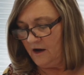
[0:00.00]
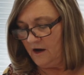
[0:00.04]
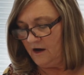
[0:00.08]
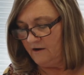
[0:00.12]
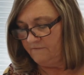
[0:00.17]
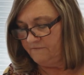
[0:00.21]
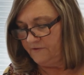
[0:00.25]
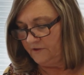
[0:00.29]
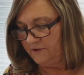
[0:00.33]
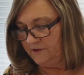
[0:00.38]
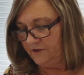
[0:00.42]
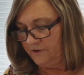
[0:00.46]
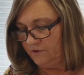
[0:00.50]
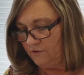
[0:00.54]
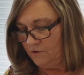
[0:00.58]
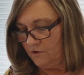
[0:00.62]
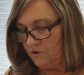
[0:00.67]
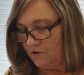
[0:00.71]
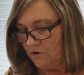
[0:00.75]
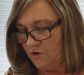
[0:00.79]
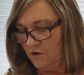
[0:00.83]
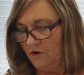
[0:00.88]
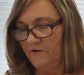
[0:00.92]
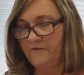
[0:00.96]
of the little
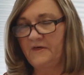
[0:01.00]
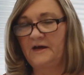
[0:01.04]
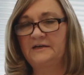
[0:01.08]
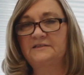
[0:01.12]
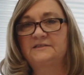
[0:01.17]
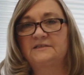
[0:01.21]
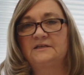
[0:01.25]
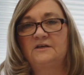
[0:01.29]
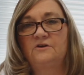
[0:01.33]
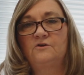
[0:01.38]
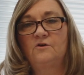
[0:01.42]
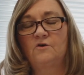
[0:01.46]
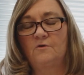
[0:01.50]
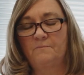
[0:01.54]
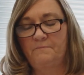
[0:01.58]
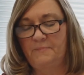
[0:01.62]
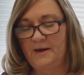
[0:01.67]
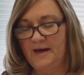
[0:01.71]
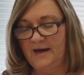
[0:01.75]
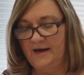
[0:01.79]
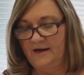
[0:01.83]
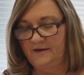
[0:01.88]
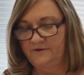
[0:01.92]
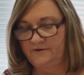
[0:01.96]
girl that's in her
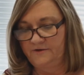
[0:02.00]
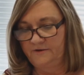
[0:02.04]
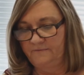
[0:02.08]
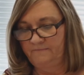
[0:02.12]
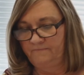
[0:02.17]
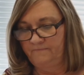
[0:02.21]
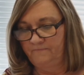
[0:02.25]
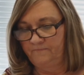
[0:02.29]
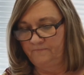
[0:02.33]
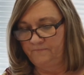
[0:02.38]
bed.